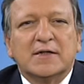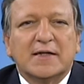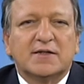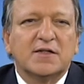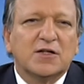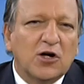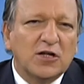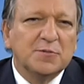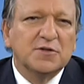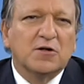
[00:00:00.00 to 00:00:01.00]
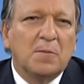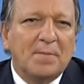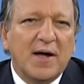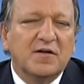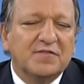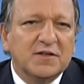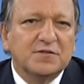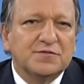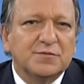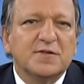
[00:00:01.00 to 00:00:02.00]
that an economy with a competitive
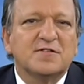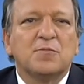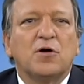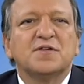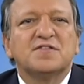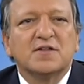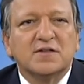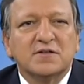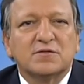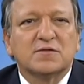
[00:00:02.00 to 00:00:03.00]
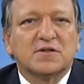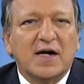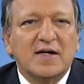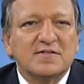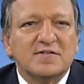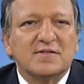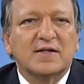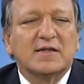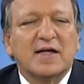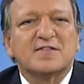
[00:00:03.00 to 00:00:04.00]
industry is more resilient to the crisis
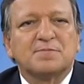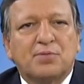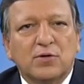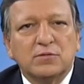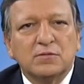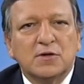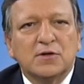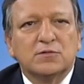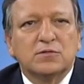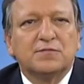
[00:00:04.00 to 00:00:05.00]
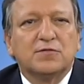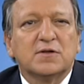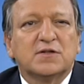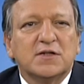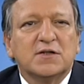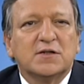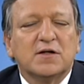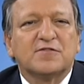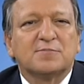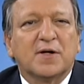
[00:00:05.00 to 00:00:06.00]
and less prone to the volatility
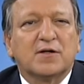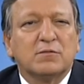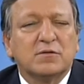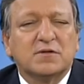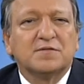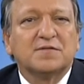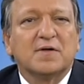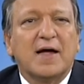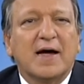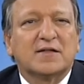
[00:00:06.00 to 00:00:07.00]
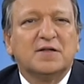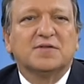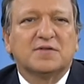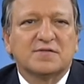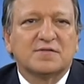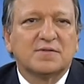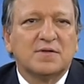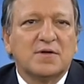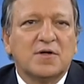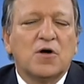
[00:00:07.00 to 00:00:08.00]
of speculative activities.
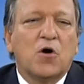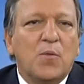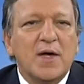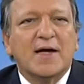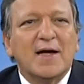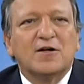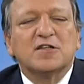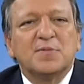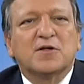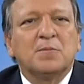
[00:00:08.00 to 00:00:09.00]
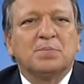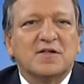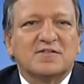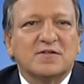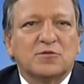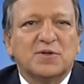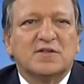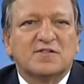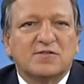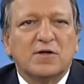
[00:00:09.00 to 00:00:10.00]
We cannot be complacent with
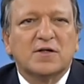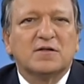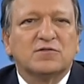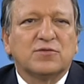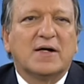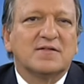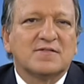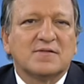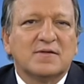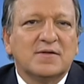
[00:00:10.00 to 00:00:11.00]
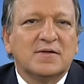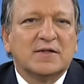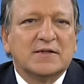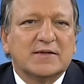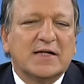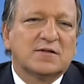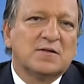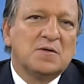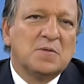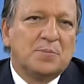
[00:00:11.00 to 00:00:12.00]
historical trends that
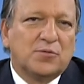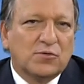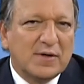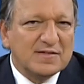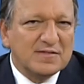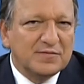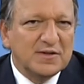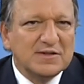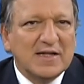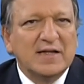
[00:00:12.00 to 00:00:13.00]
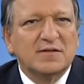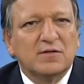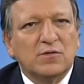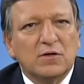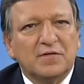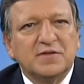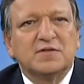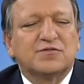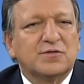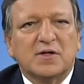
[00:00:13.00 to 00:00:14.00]
progressively dent the role of
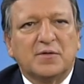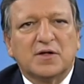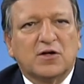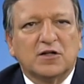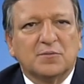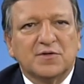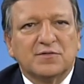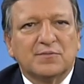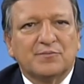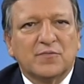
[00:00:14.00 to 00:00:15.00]
industry in our economies.